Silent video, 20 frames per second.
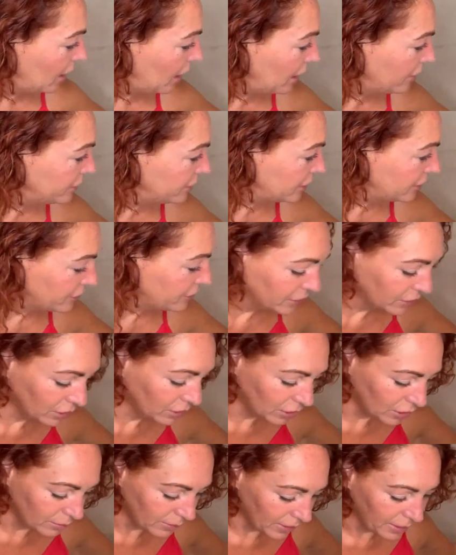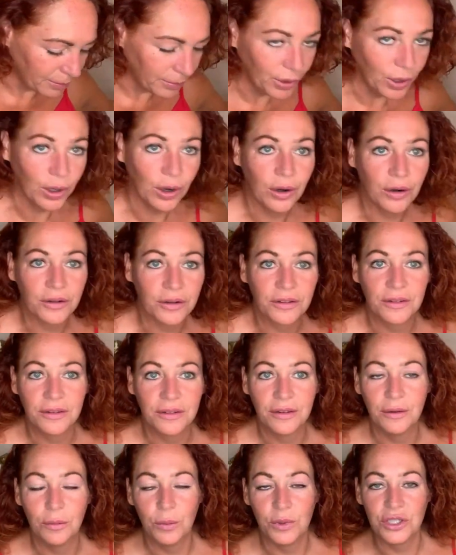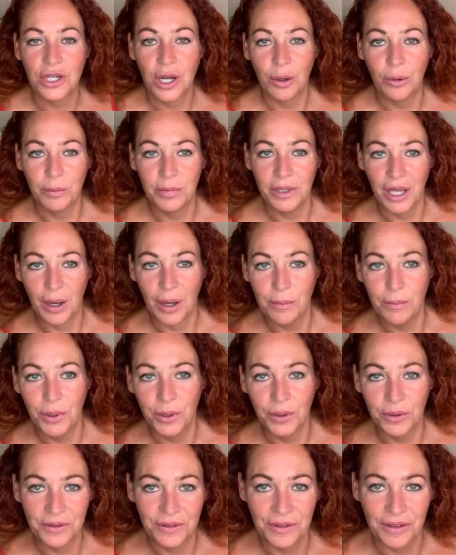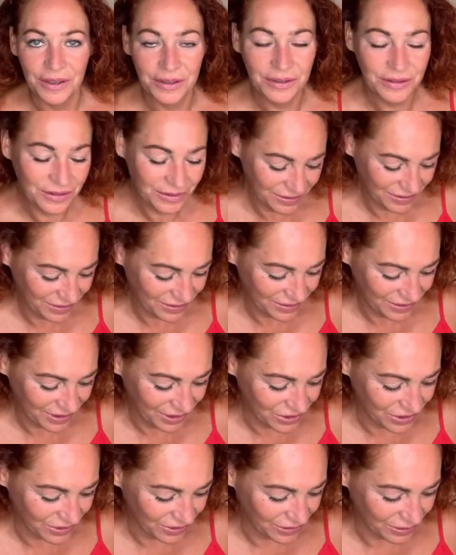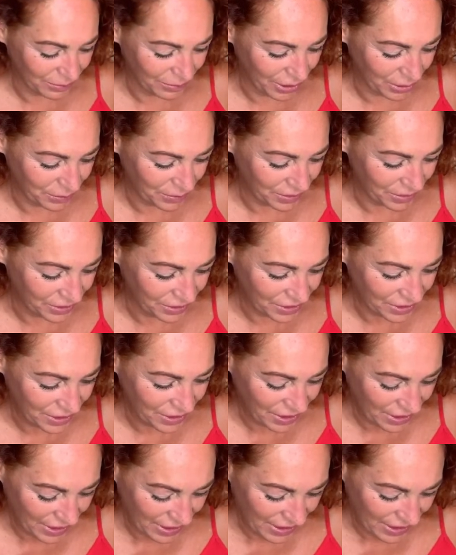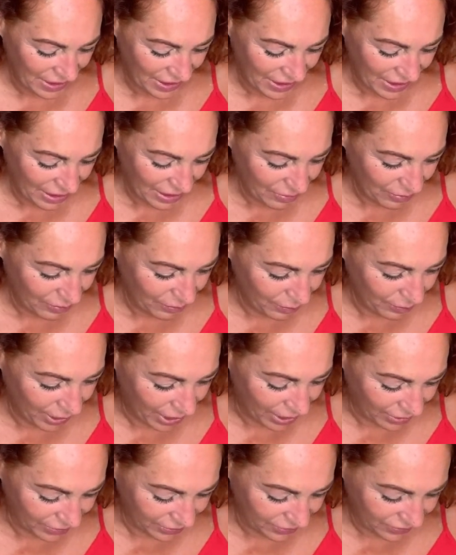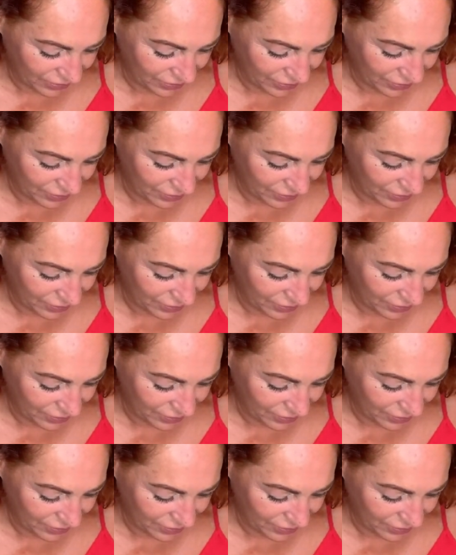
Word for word: I haven't even got my box, which I'll be unboxing in just a moment. But